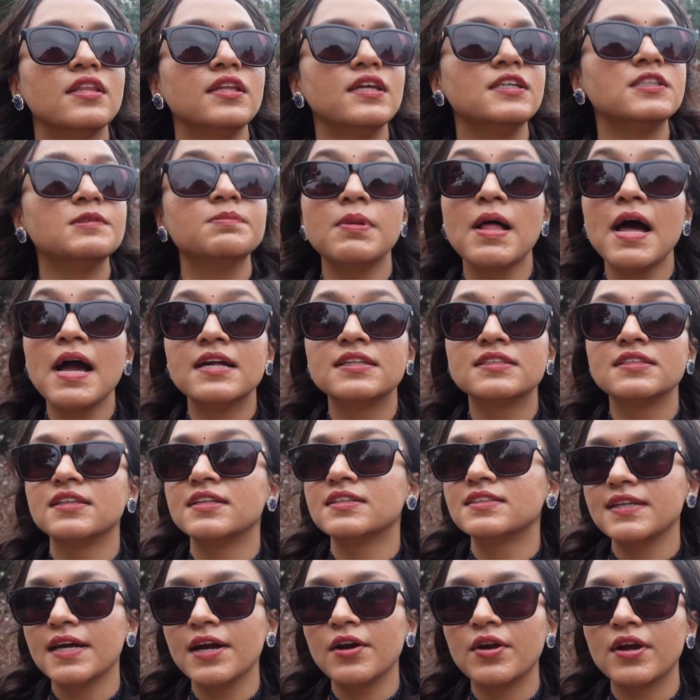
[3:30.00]
these plants in
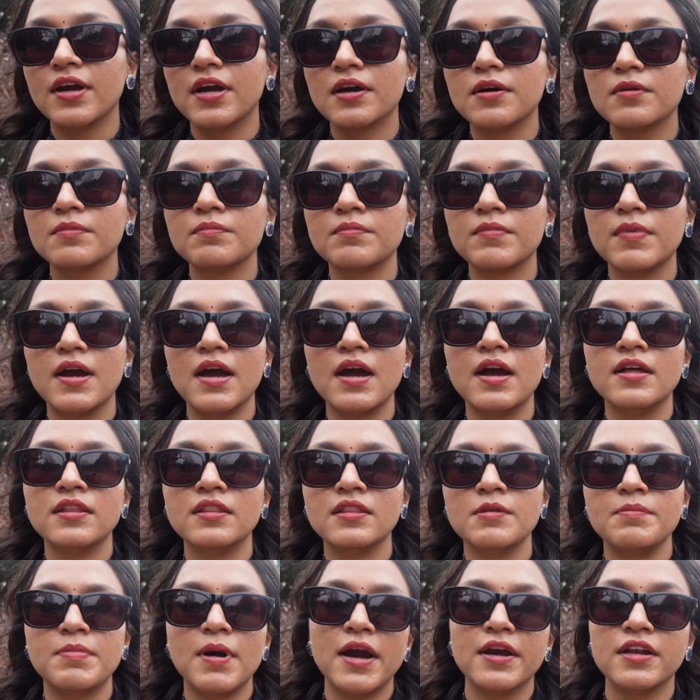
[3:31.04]
this area and
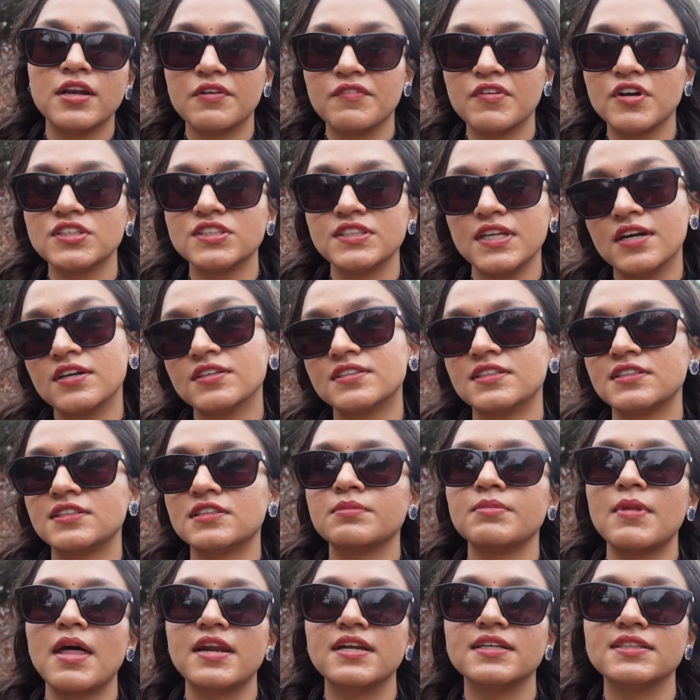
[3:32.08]
the biodiverse
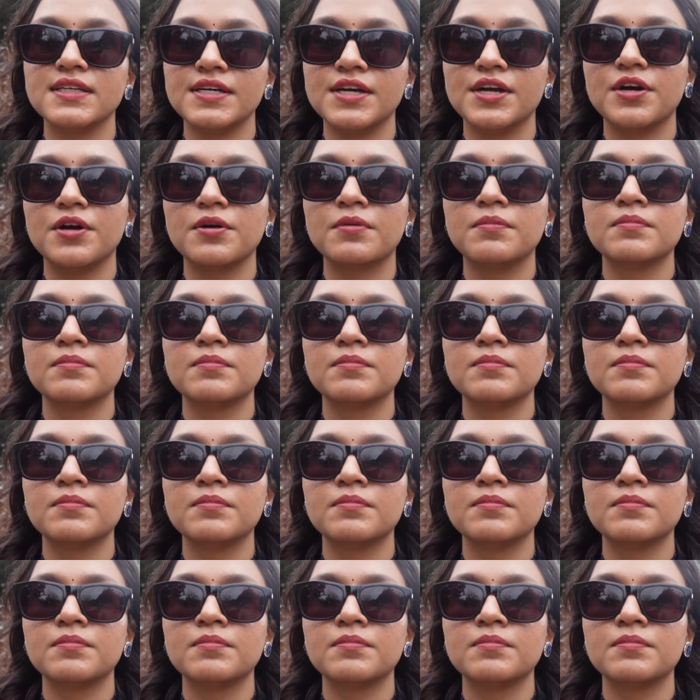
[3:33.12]
ecosystem that is here.